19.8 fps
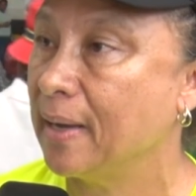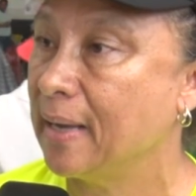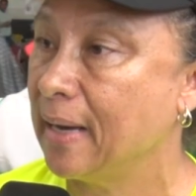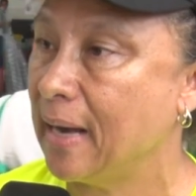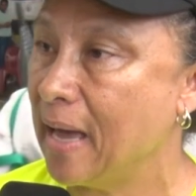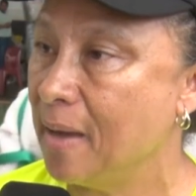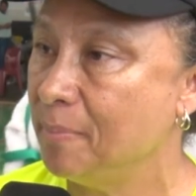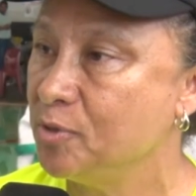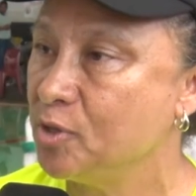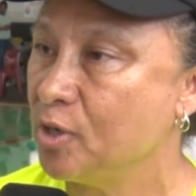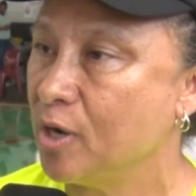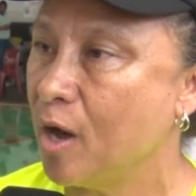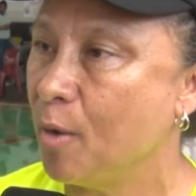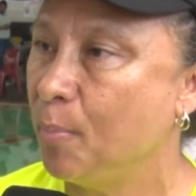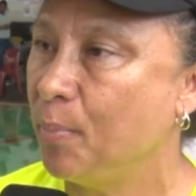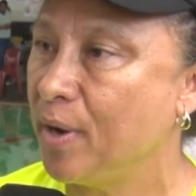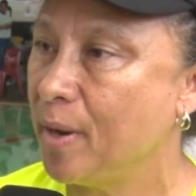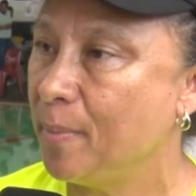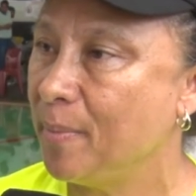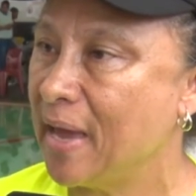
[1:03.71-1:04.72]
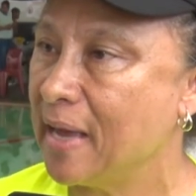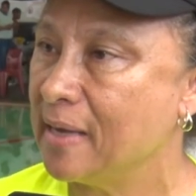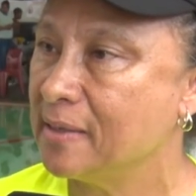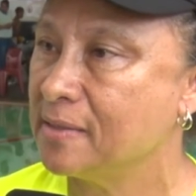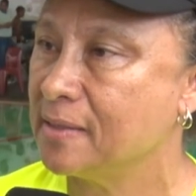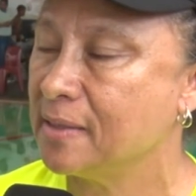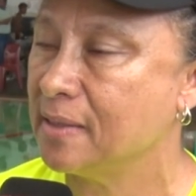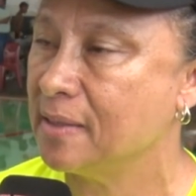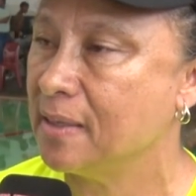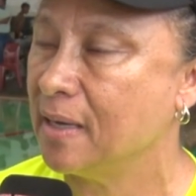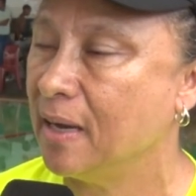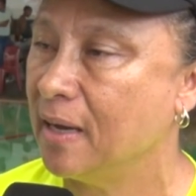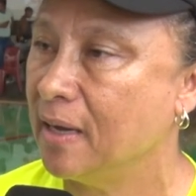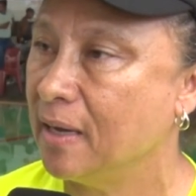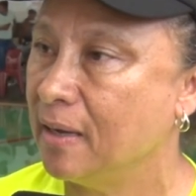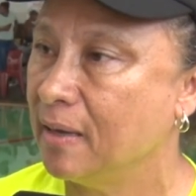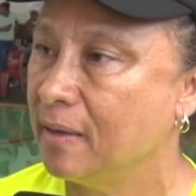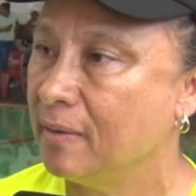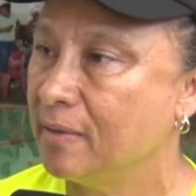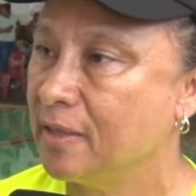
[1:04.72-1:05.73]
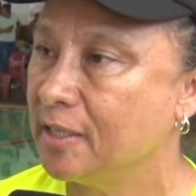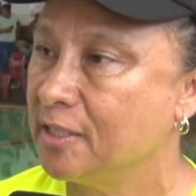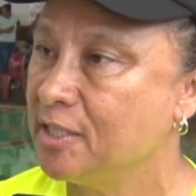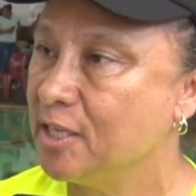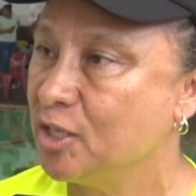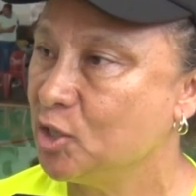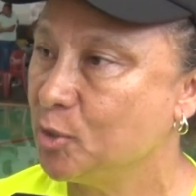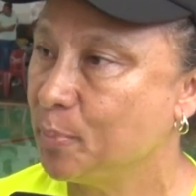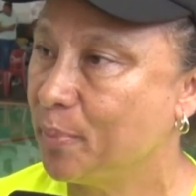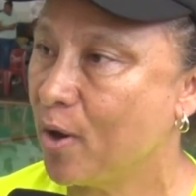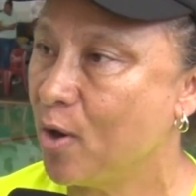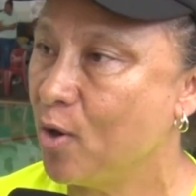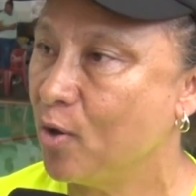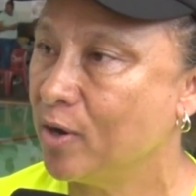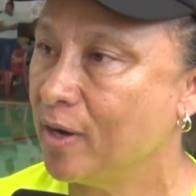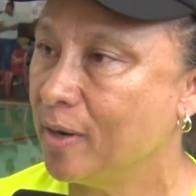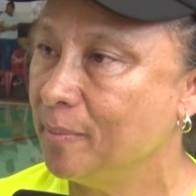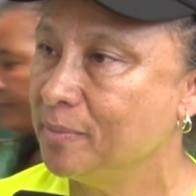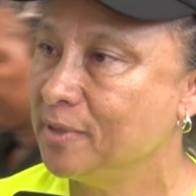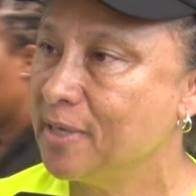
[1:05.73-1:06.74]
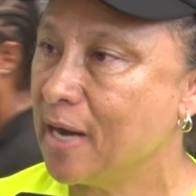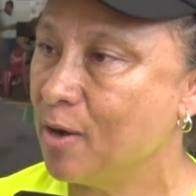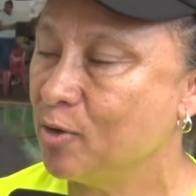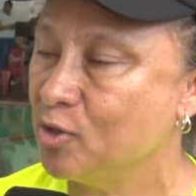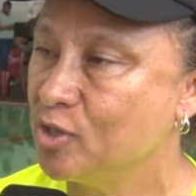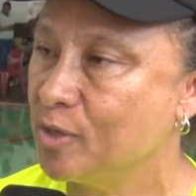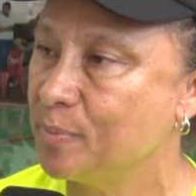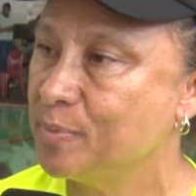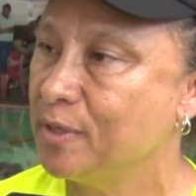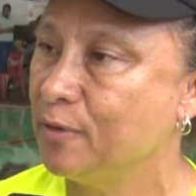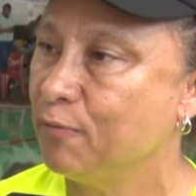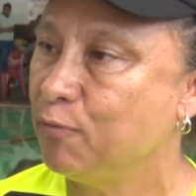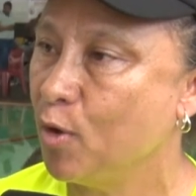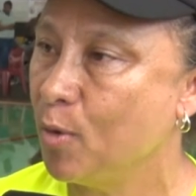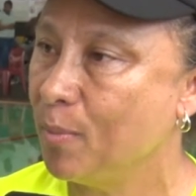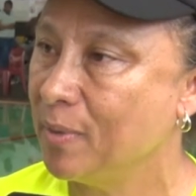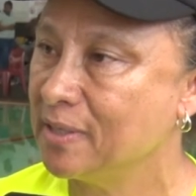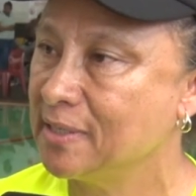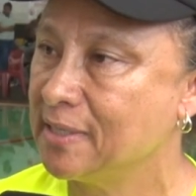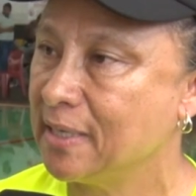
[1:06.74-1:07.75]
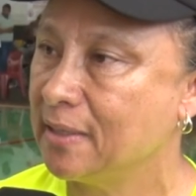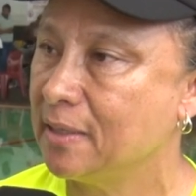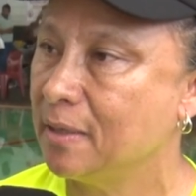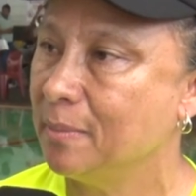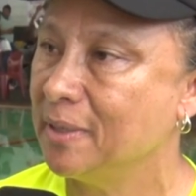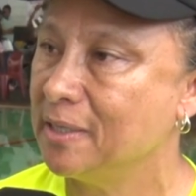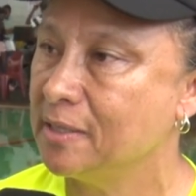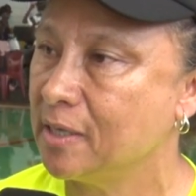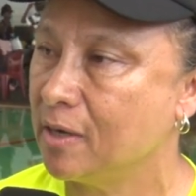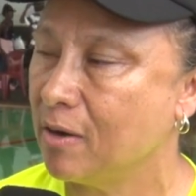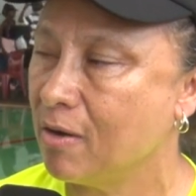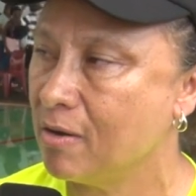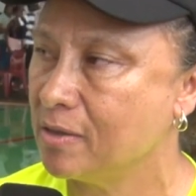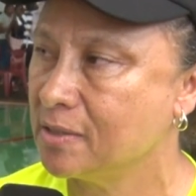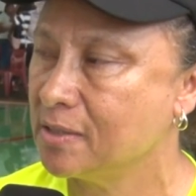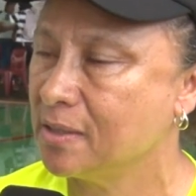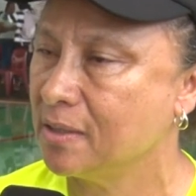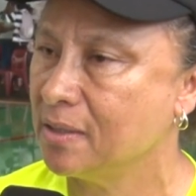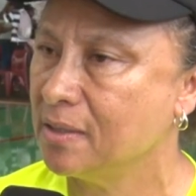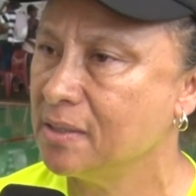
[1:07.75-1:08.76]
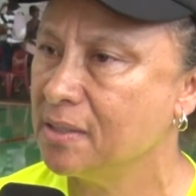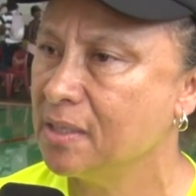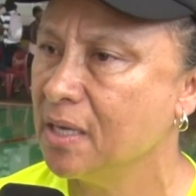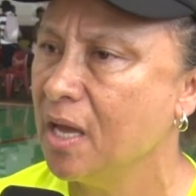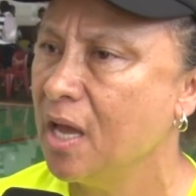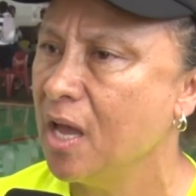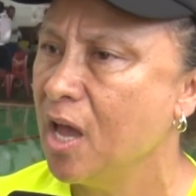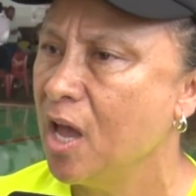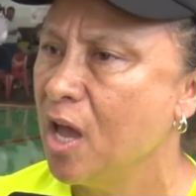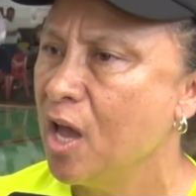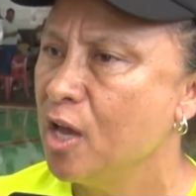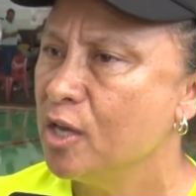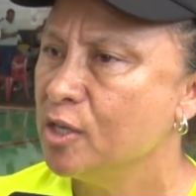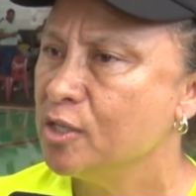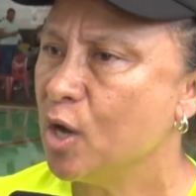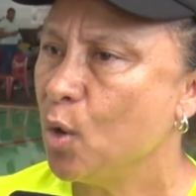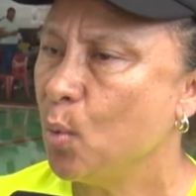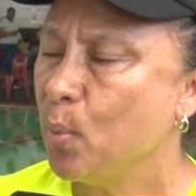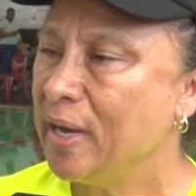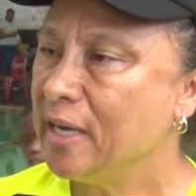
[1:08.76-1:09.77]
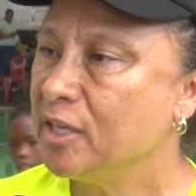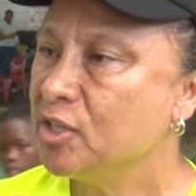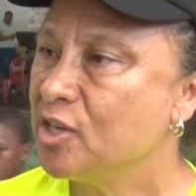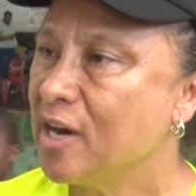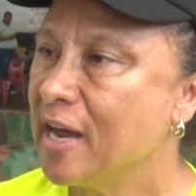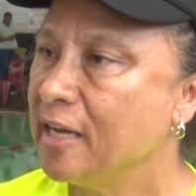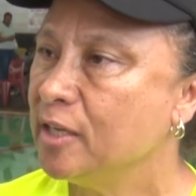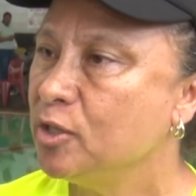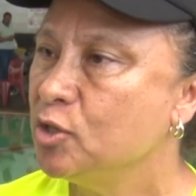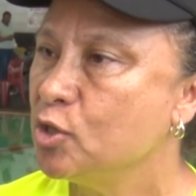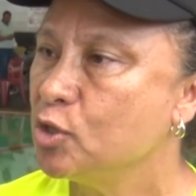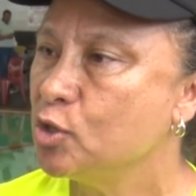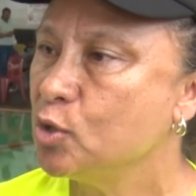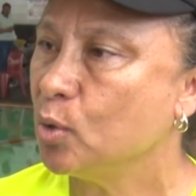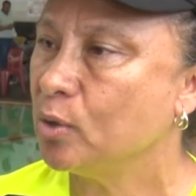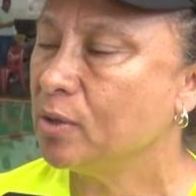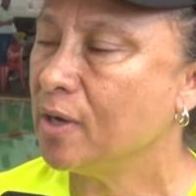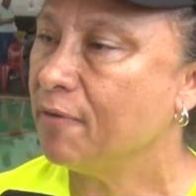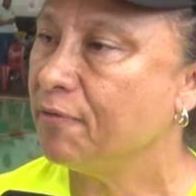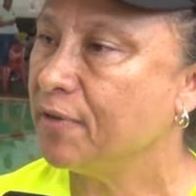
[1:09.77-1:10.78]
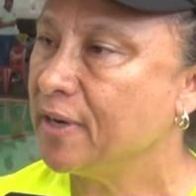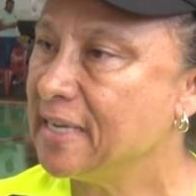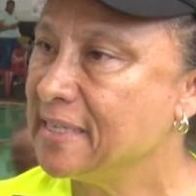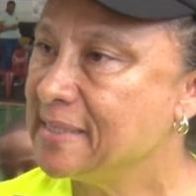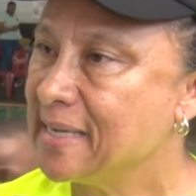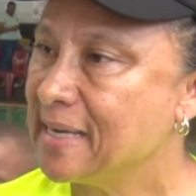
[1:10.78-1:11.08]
clubs, you know, premier as the TISH program, townships, informal settlements and hostels. So we're trying to sort of